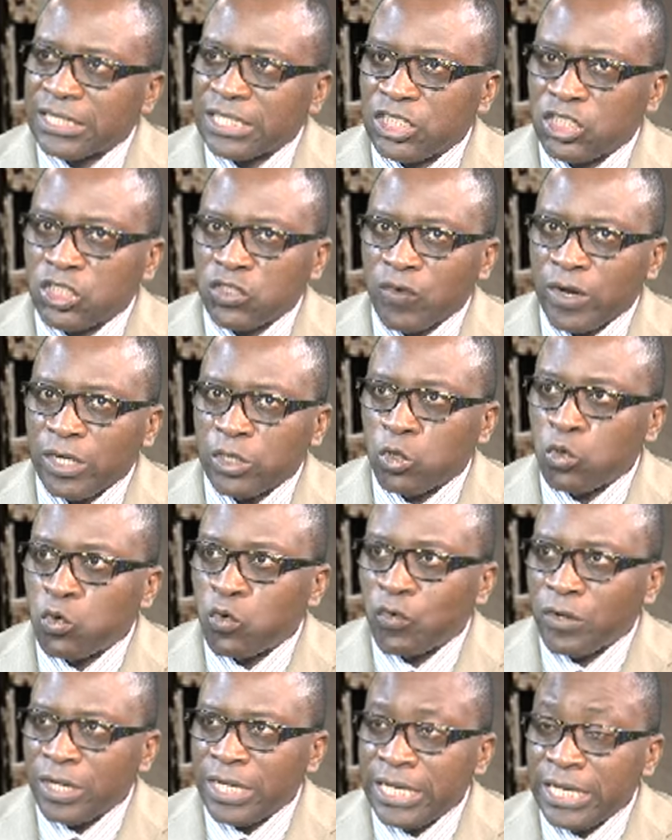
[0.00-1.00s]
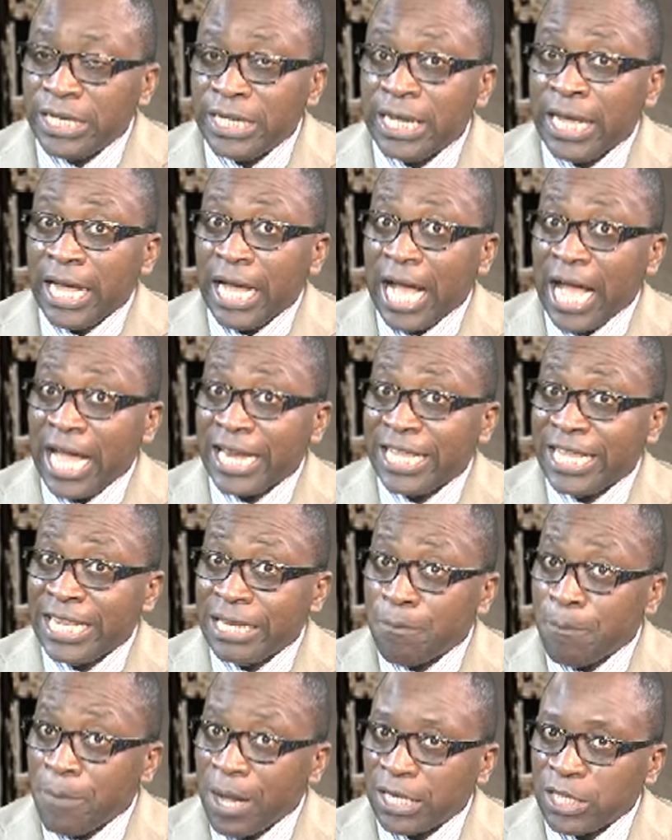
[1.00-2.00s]
in general don't read, and
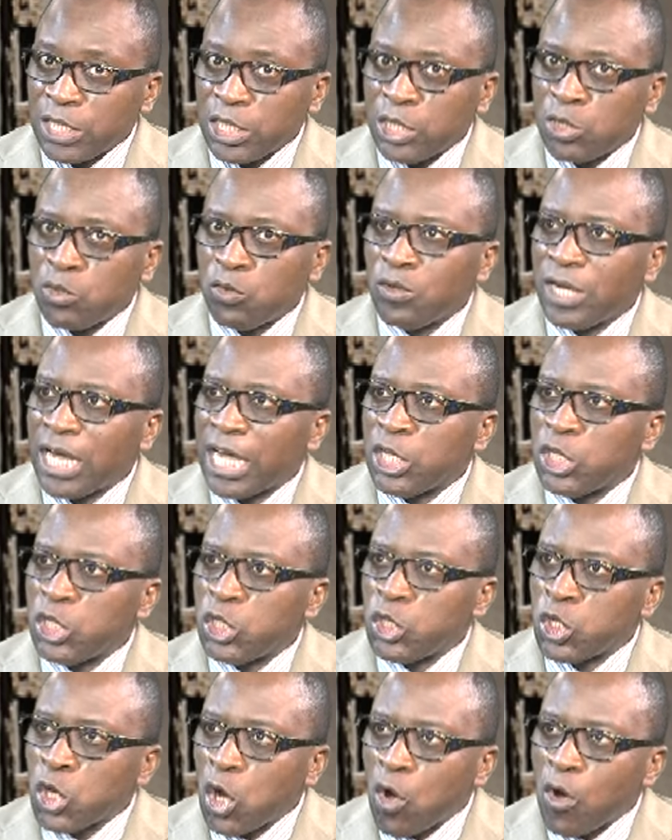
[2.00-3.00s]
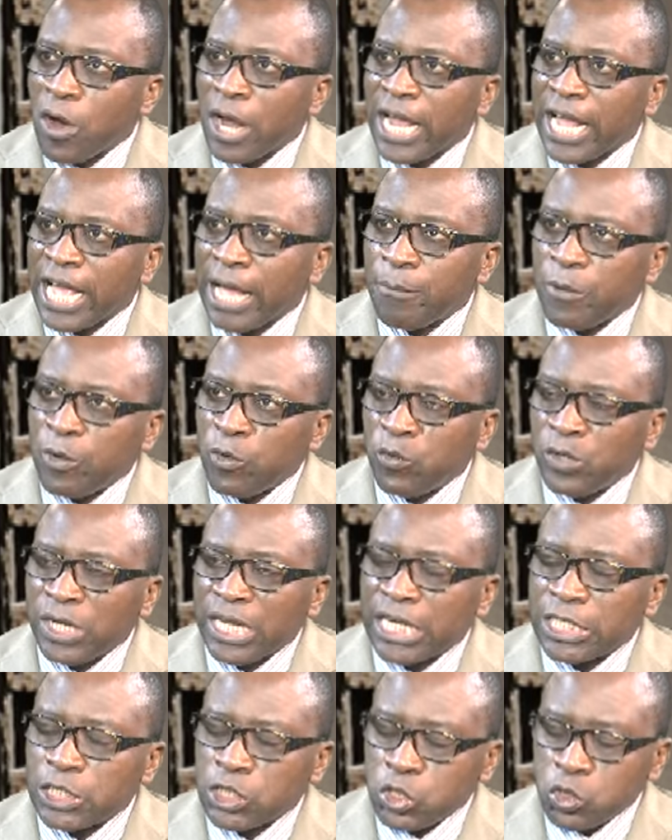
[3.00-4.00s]
in particular, young
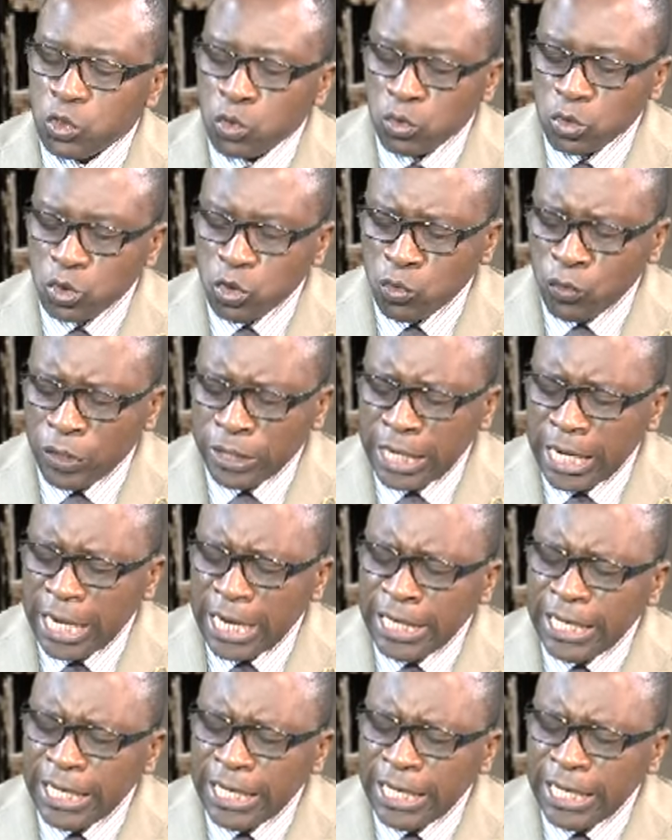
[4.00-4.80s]
Cameroonians don't read.